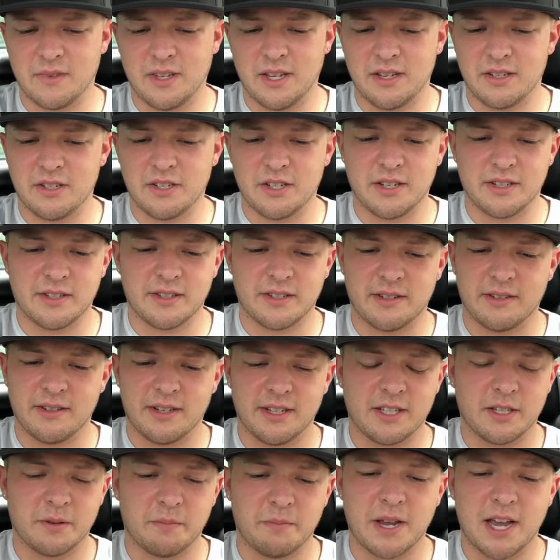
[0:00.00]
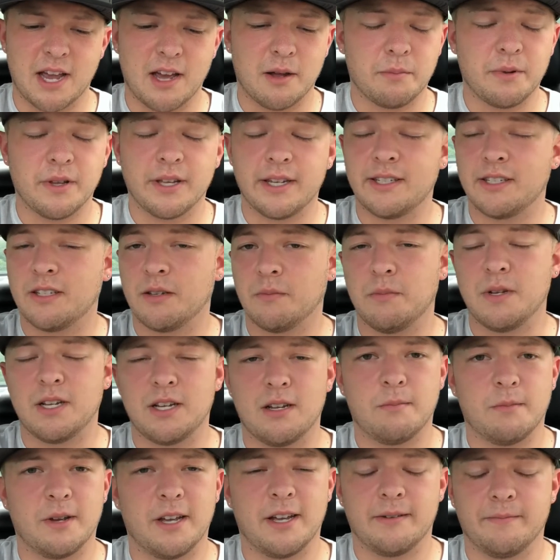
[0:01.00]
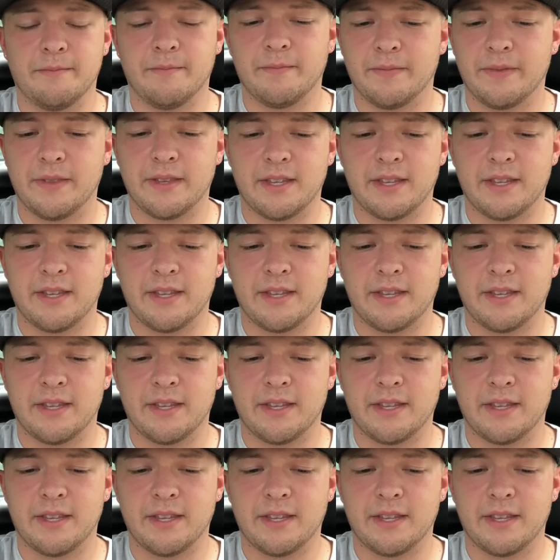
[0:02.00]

It's a bad place to be, man.